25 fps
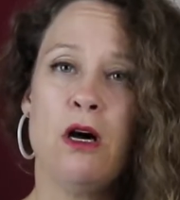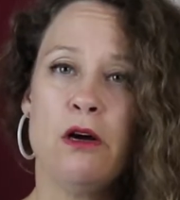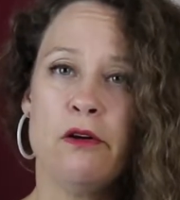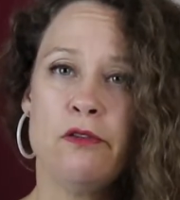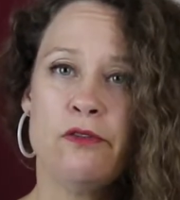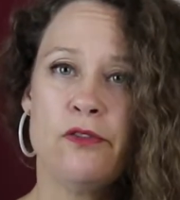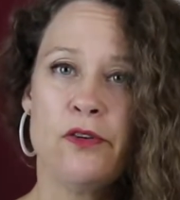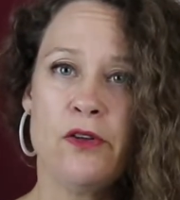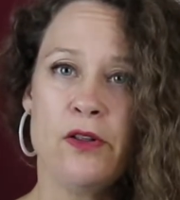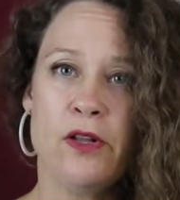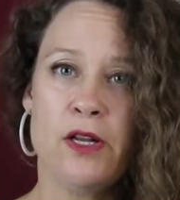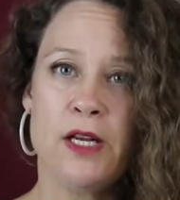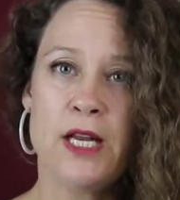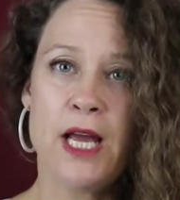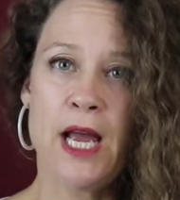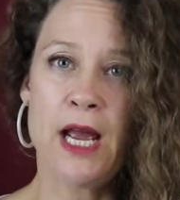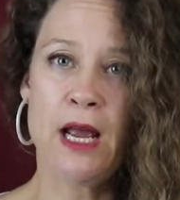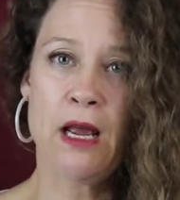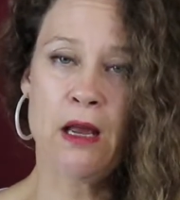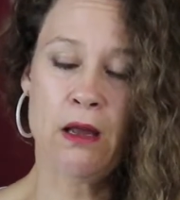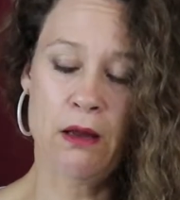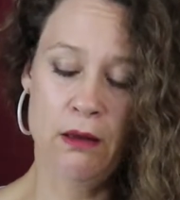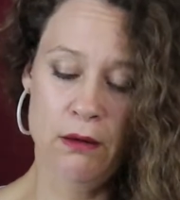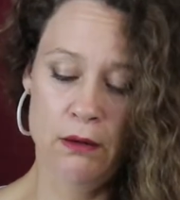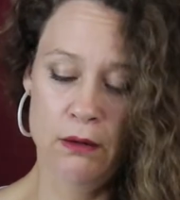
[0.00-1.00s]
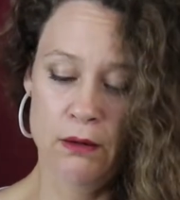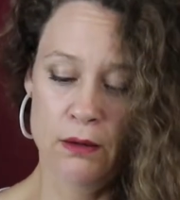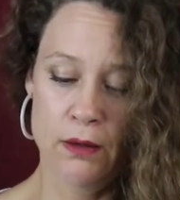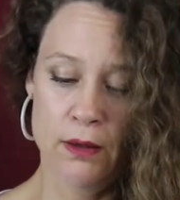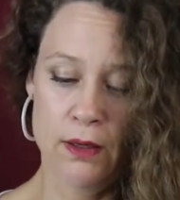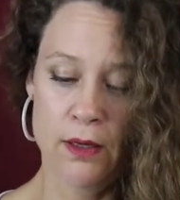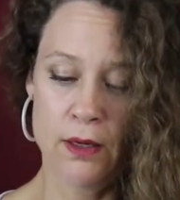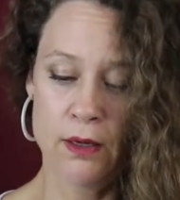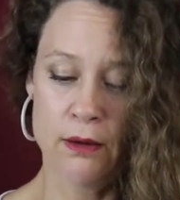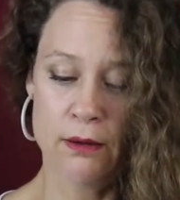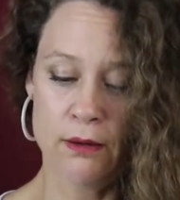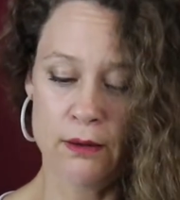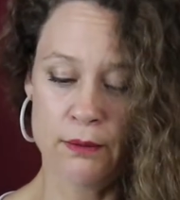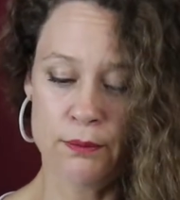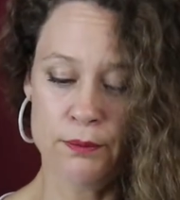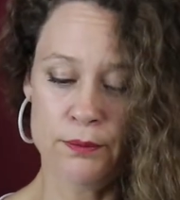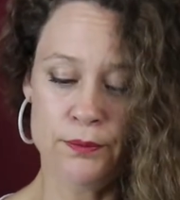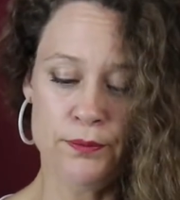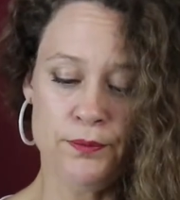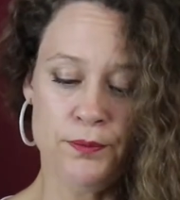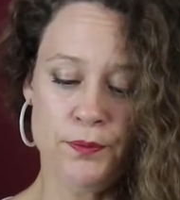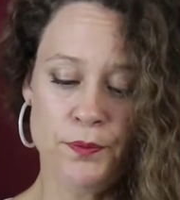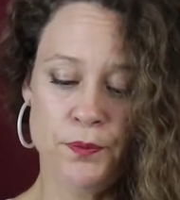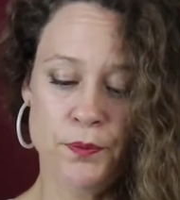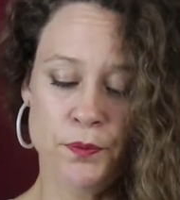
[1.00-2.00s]
for the neck.
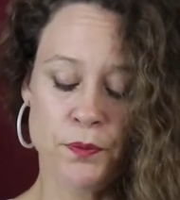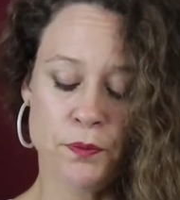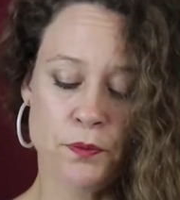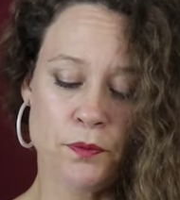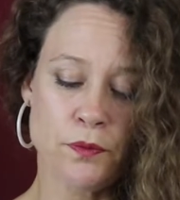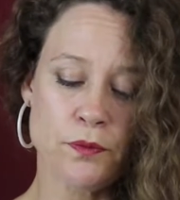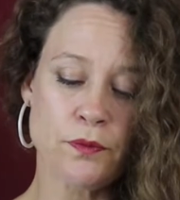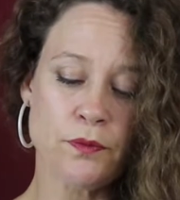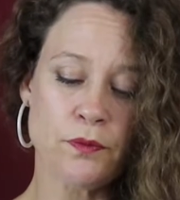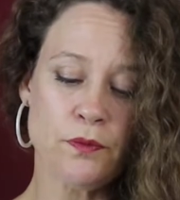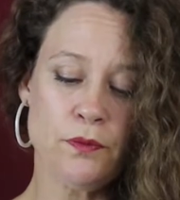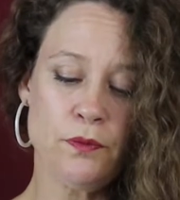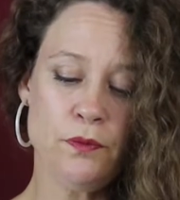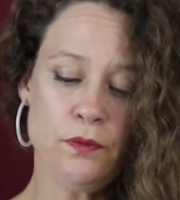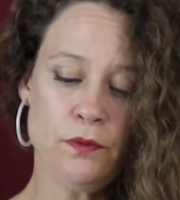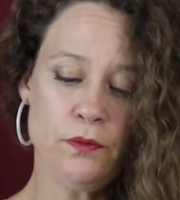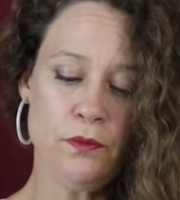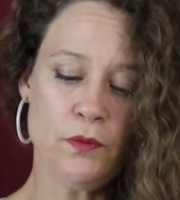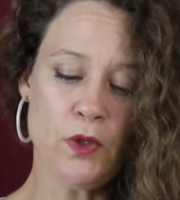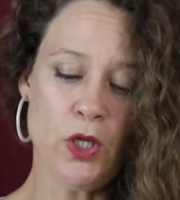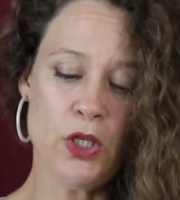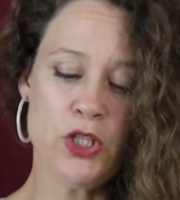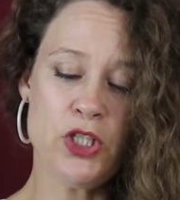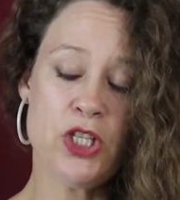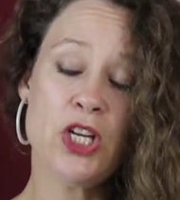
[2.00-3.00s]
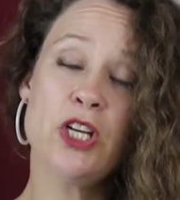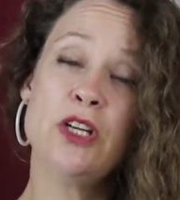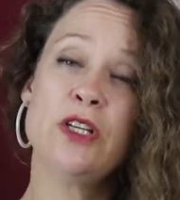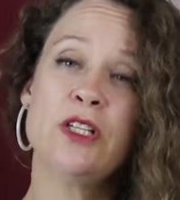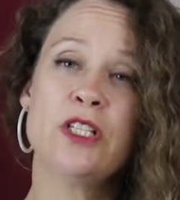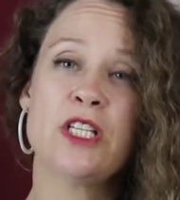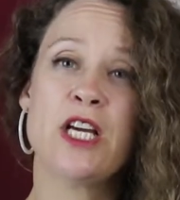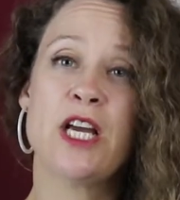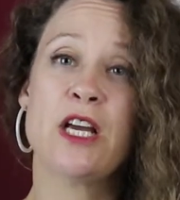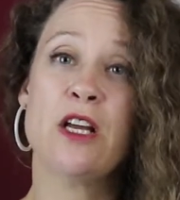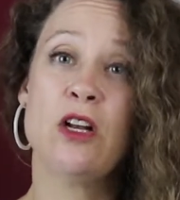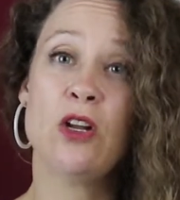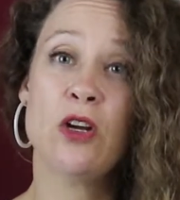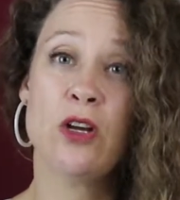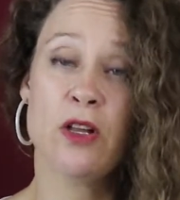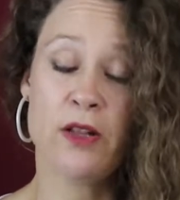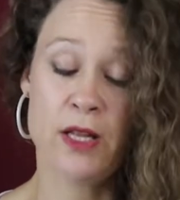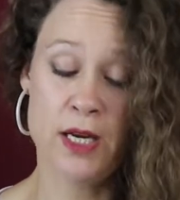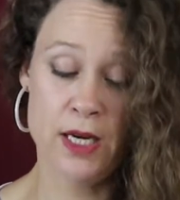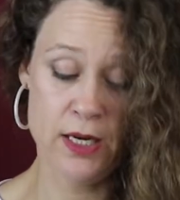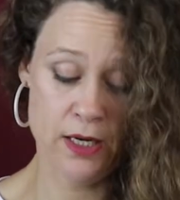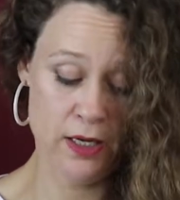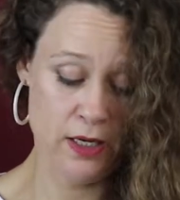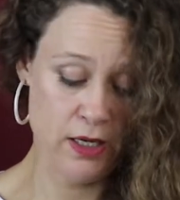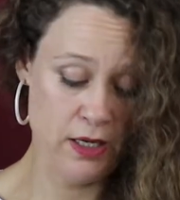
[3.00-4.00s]
So you can take a look at
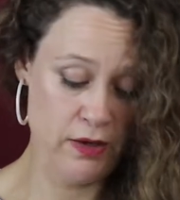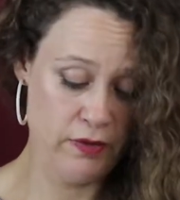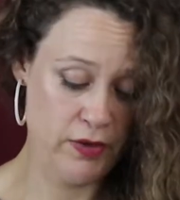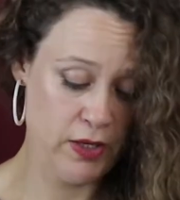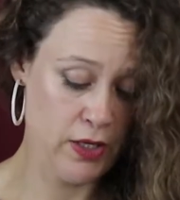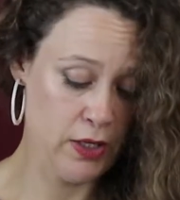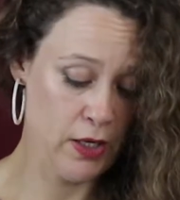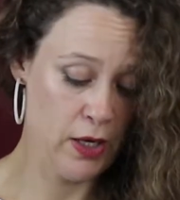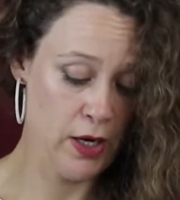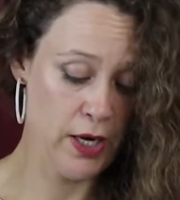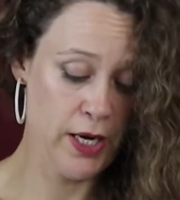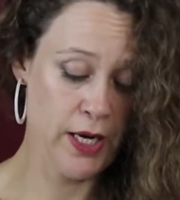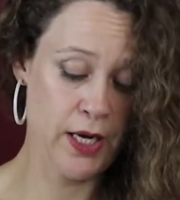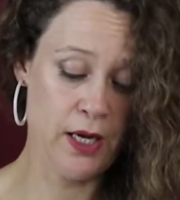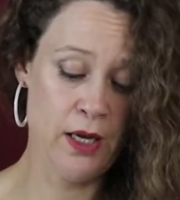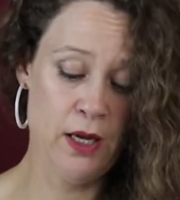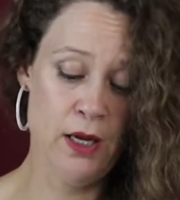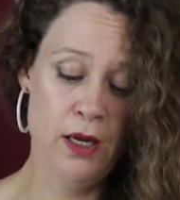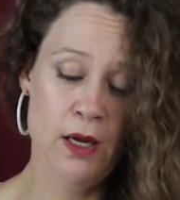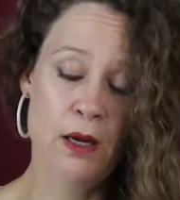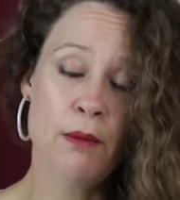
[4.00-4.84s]
that if you like.